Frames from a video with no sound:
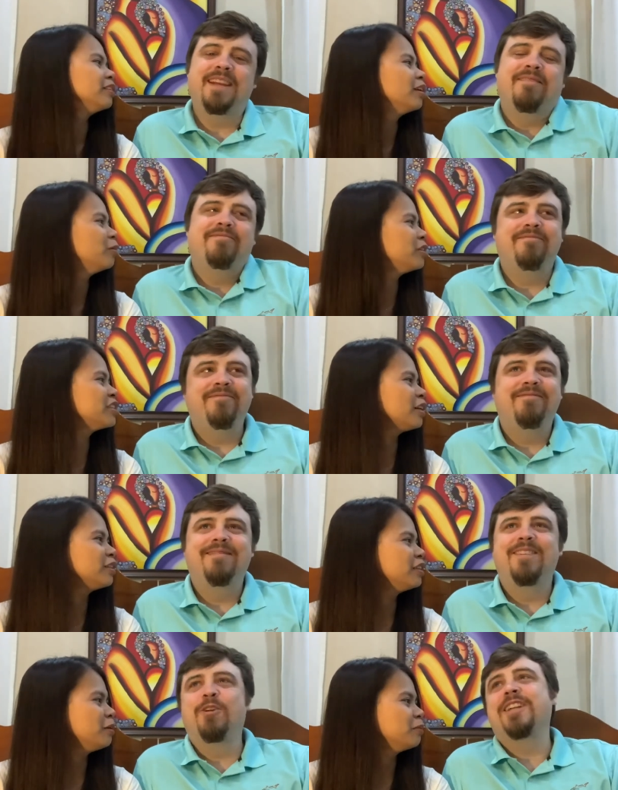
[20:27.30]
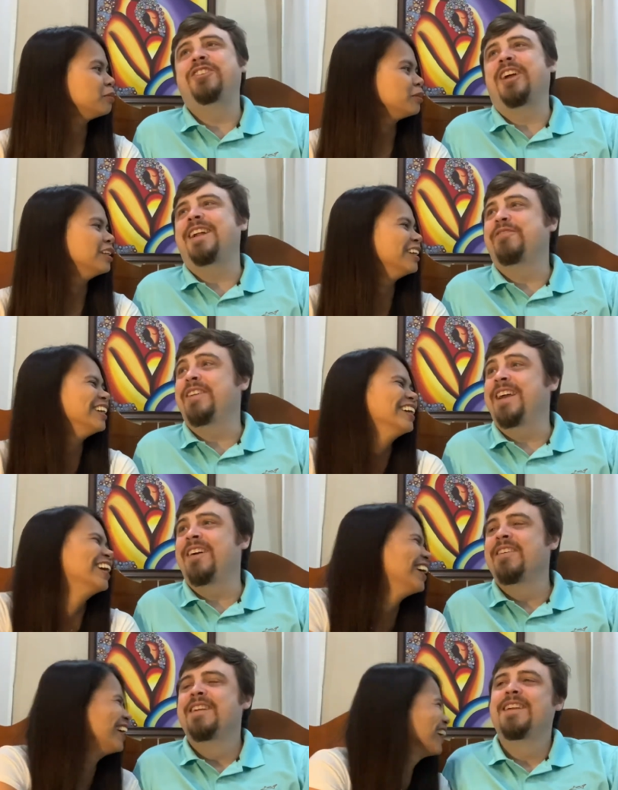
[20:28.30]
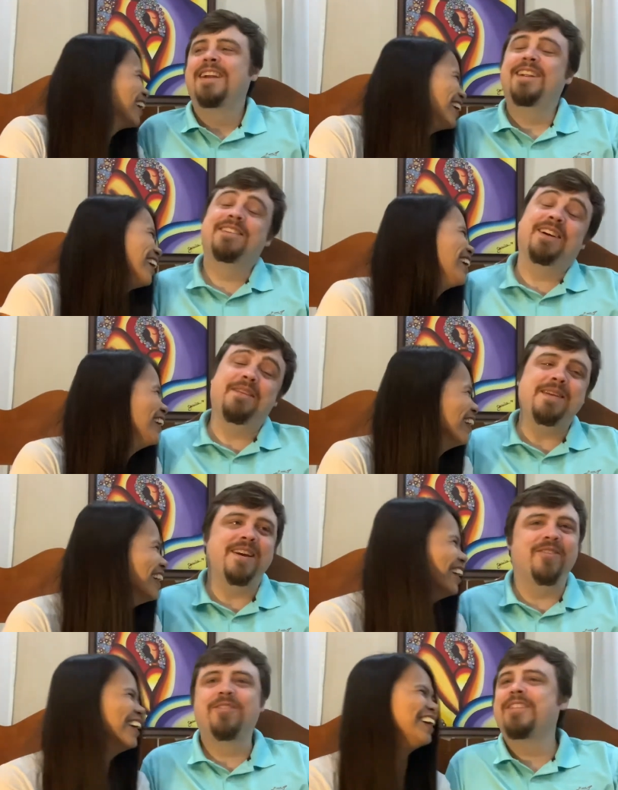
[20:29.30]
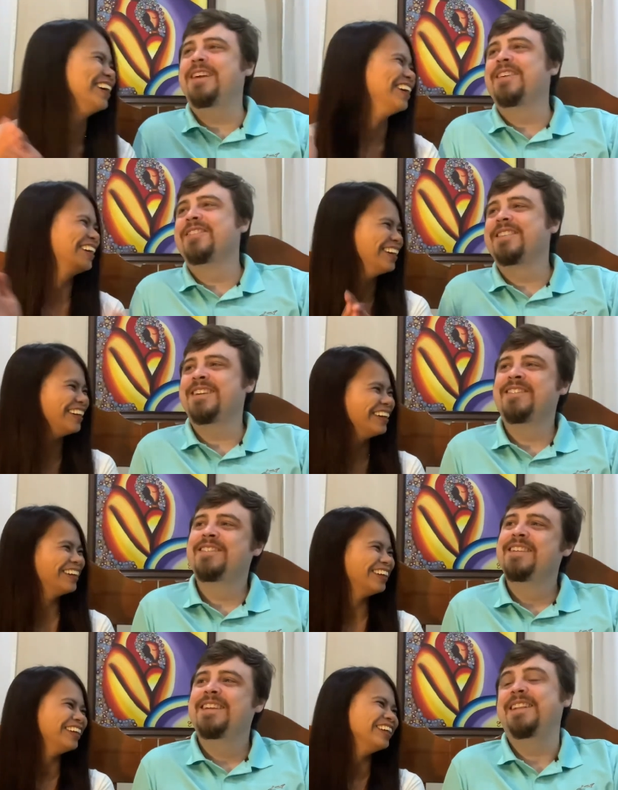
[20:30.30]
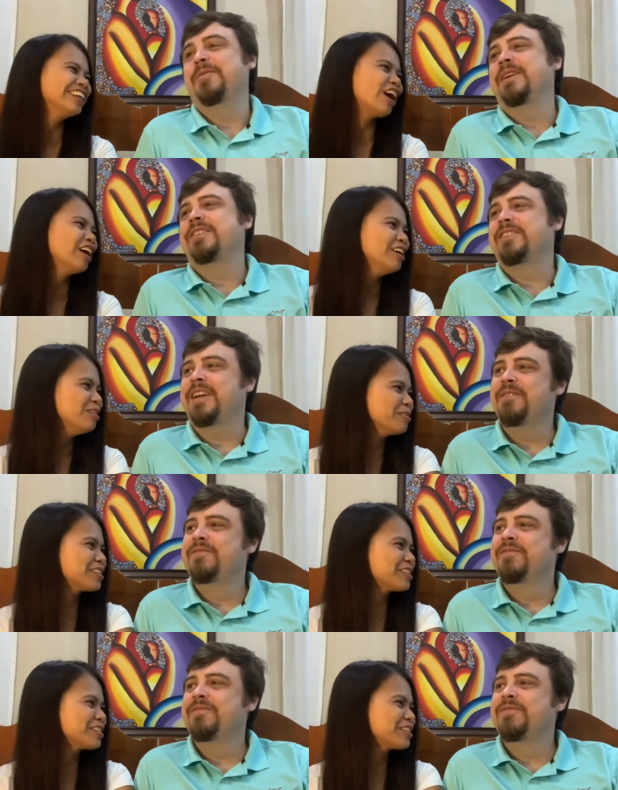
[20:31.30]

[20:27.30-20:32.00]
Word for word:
Speaker 1: We're still in We're in China for now, and it's gonna be cold there. So in the yeah, wintertime. We